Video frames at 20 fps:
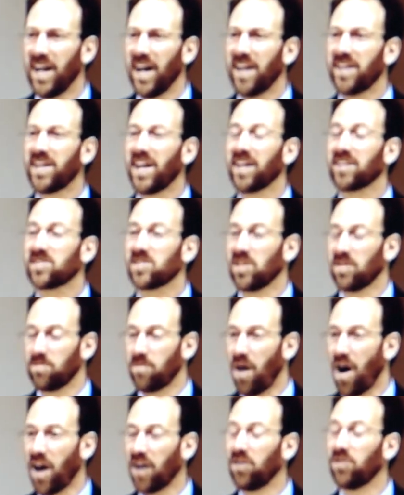An excellent
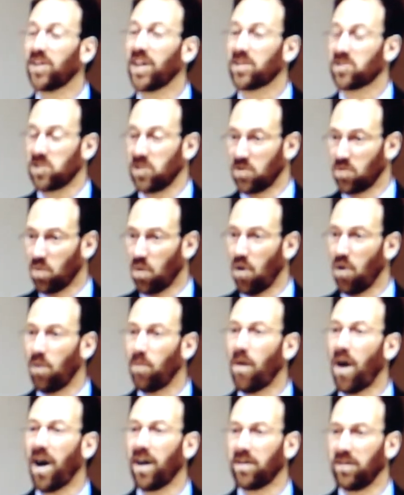model, an excellent role
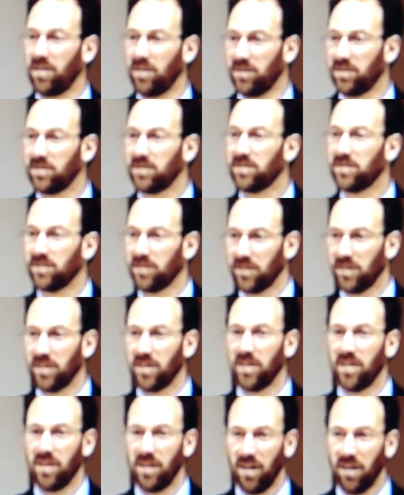model.
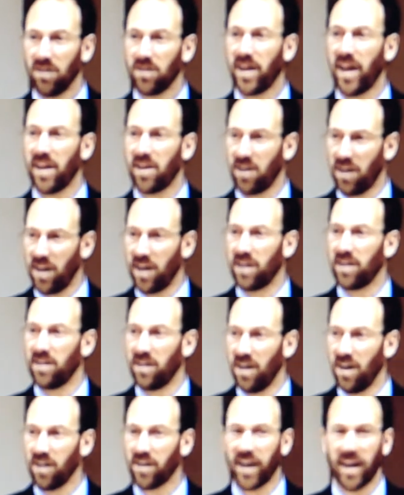Okay, good.
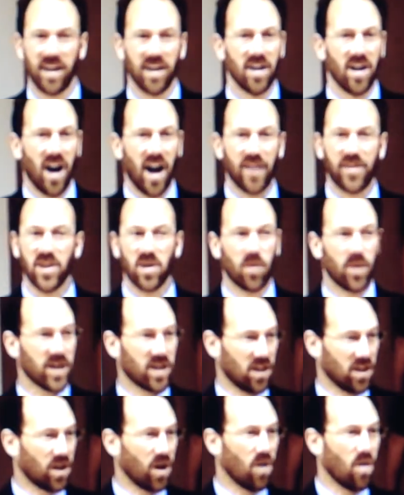Okay. I think we
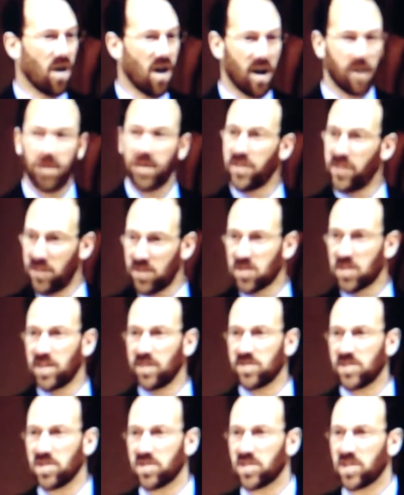could go on, but this
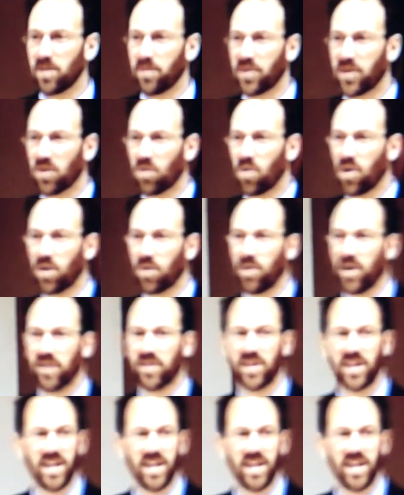gives us something to work with.